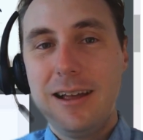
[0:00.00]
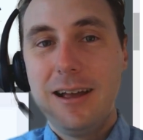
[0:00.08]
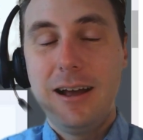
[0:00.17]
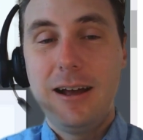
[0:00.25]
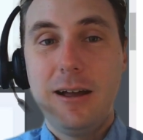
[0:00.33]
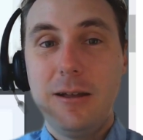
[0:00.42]

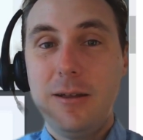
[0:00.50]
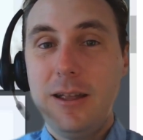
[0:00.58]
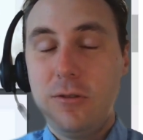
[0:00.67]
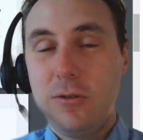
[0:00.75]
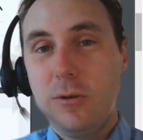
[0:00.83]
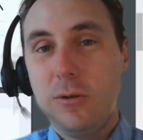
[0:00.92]

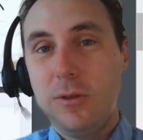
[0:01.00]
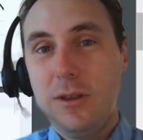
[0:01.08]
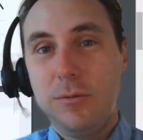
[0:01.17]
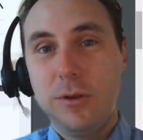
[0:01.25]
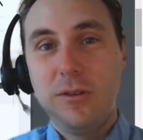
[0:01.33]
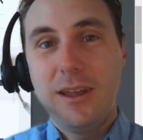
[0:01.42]
And certainly
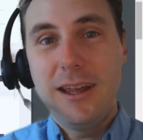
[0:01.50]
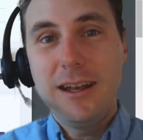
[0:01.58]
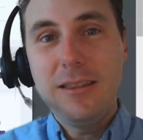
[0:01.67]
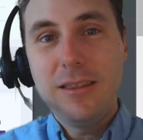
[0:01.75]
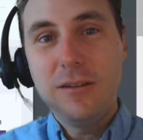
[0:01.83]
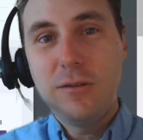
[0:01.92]
if there's
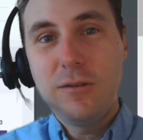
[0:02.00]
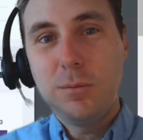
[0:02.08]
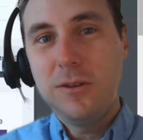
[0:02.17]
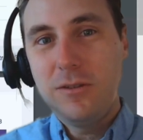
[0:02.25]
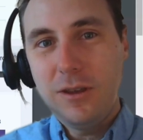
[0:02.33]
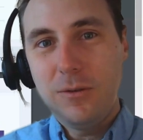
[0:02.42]
anything
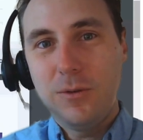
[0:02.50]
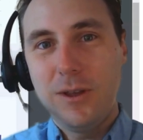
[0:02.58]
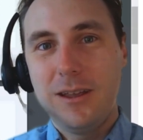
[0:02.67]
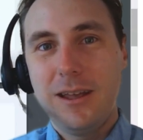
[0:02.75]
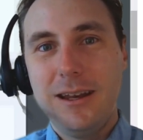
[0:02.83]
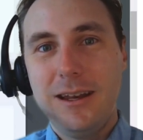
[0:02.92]

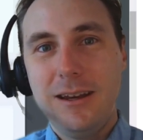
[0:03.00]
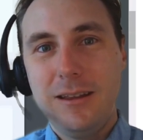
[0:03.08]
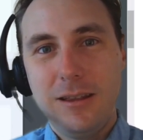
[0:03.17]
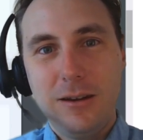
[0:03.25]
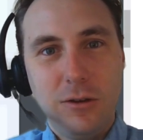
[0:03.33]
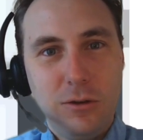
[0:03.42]
specific,
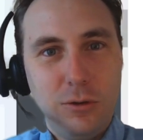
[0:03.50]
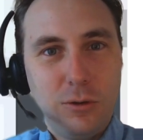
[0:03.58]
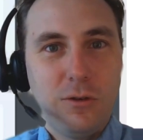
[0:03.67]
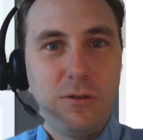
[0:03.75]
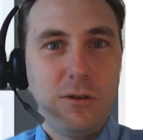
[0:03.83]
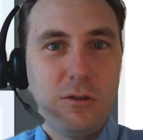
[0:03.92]
anything to
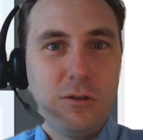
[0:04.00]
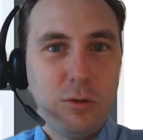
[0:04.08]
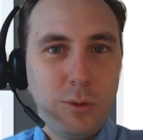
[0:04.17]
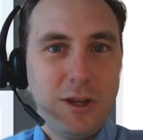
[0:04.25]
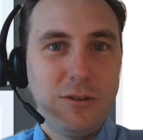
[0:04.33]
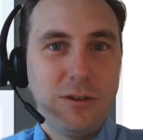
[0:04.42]
your
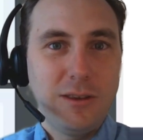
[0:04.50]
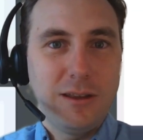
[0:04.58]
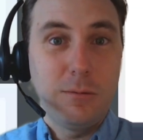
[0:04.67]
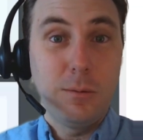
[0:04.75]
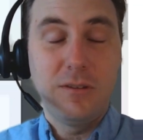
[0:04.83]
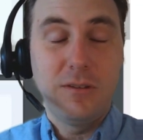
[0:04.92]
situation
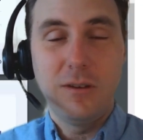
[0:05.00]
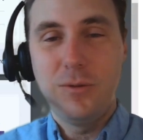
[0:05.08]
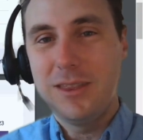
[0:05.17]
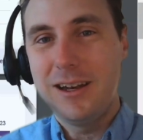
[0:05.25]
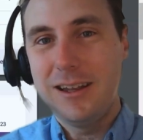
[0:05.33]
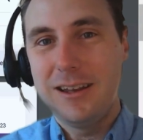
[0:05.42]
that's specific
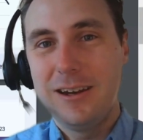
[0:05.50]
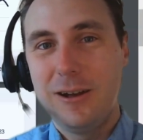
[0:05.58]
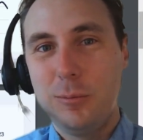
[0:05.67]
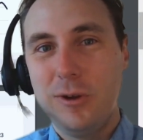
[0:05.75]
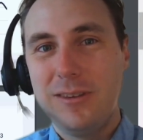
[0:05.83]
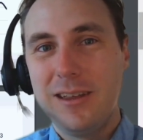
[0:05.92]
that I can
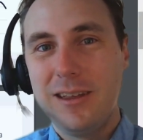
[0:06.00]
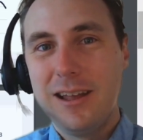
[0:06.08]
help with,